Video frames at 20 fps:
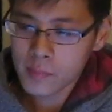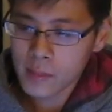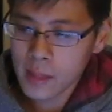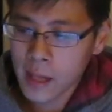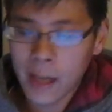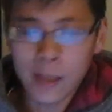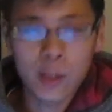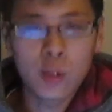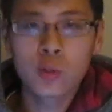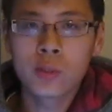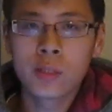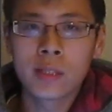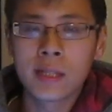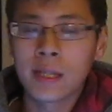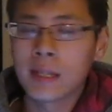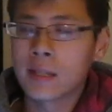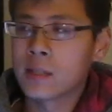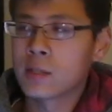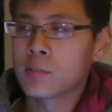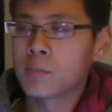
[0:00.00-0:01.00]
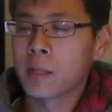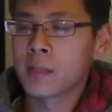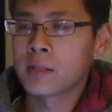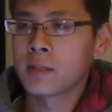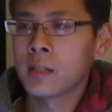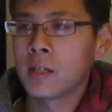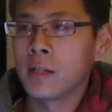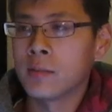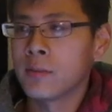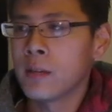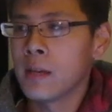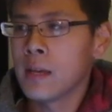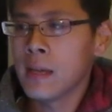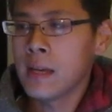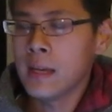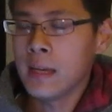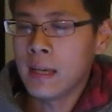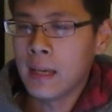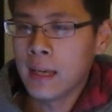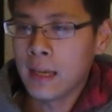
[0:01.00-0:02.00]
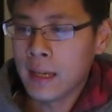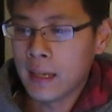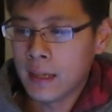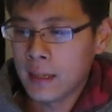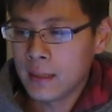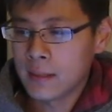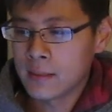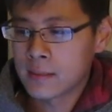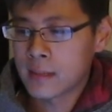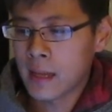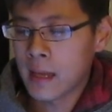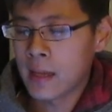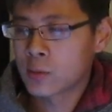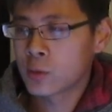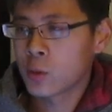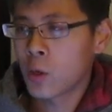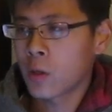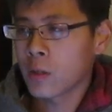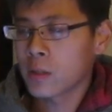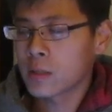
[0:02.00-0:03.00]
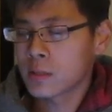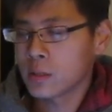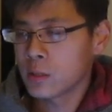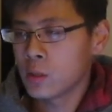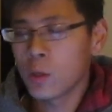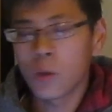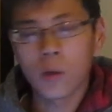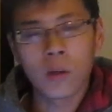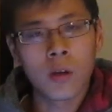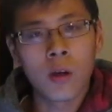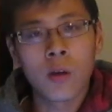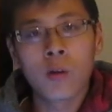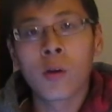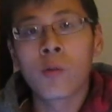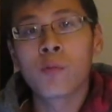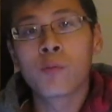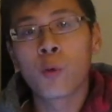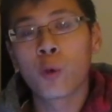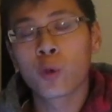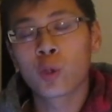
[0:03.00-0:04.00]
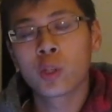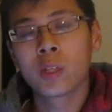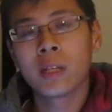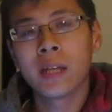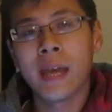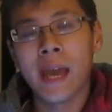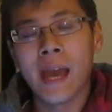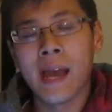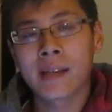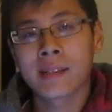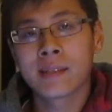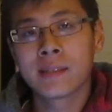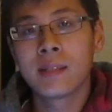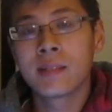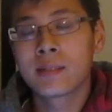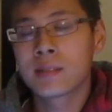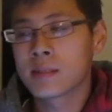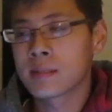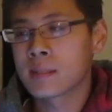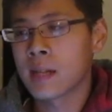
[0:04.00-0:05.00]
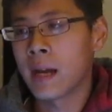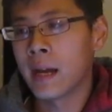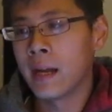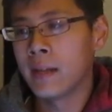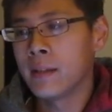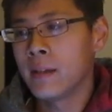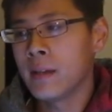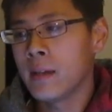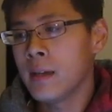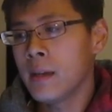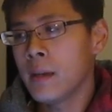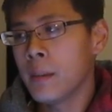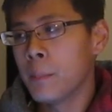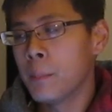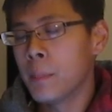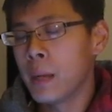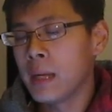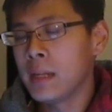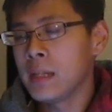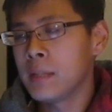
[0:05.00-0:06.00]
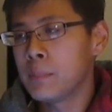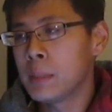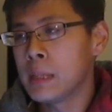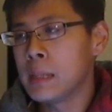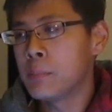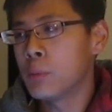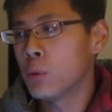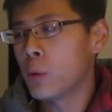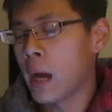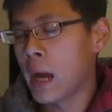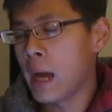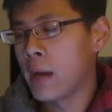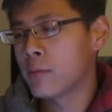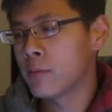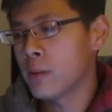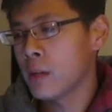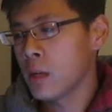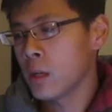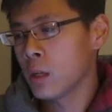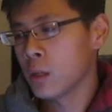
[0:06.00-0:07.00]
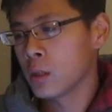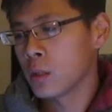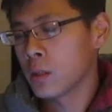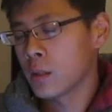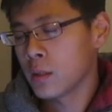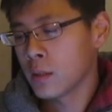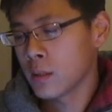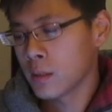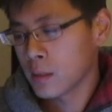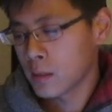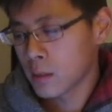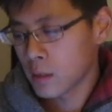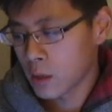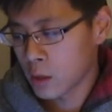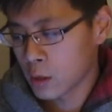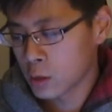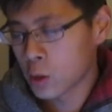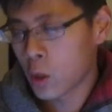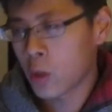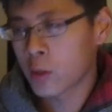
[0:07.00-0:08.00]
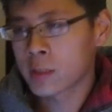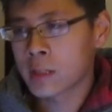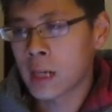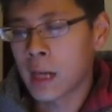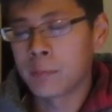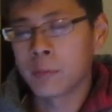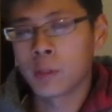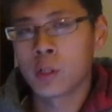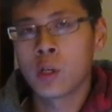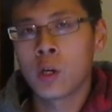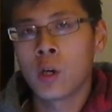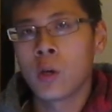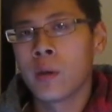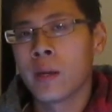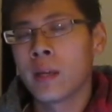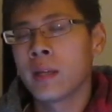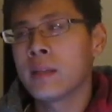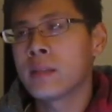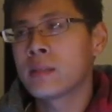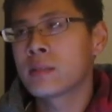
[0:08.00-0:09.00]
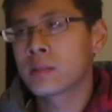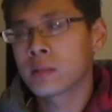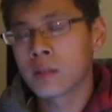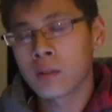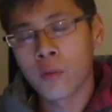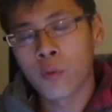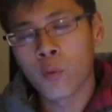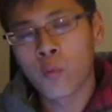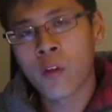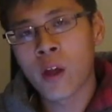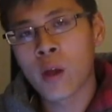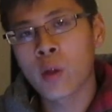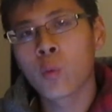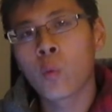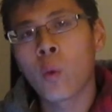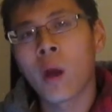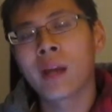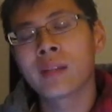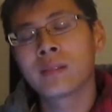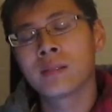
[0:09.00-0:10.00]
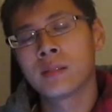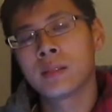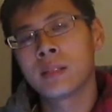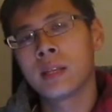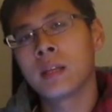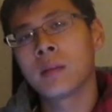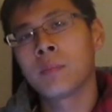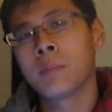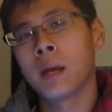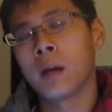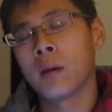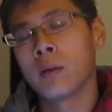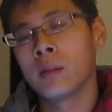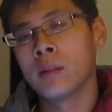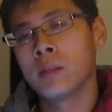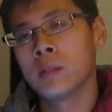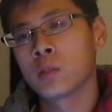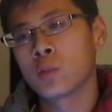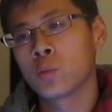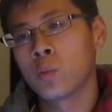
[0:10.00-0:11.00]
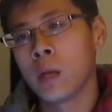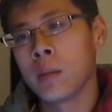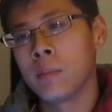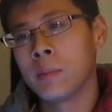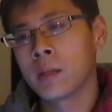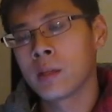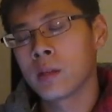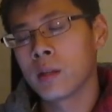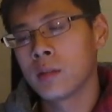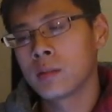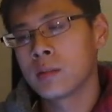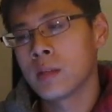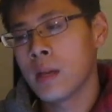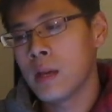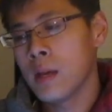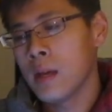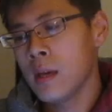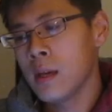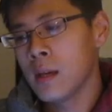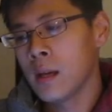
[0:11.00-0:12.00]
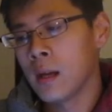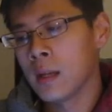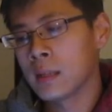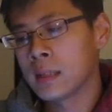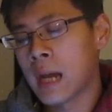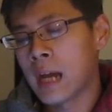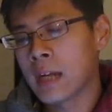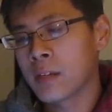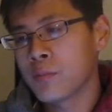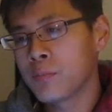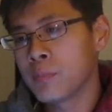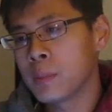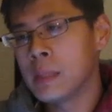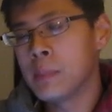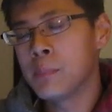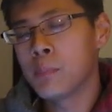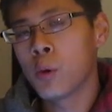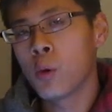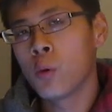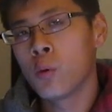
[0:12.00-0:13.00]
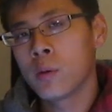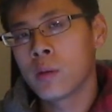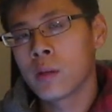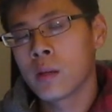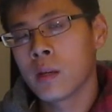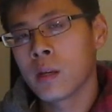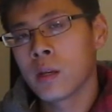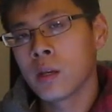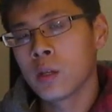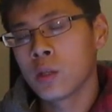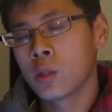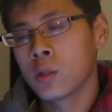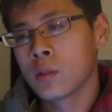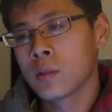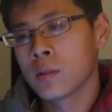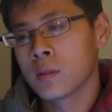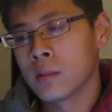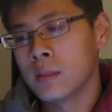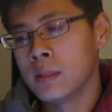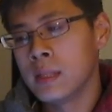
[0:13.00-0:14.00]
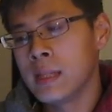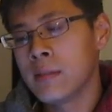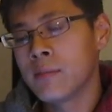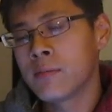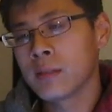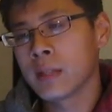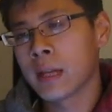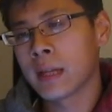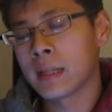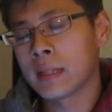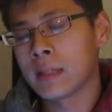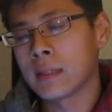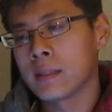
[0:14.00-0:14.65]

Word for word: I used to think this myself. And as long as, you know, unfortunate accidents aside, many people have a long time ago. And it's very wise to think about it in this way because a lot of people live like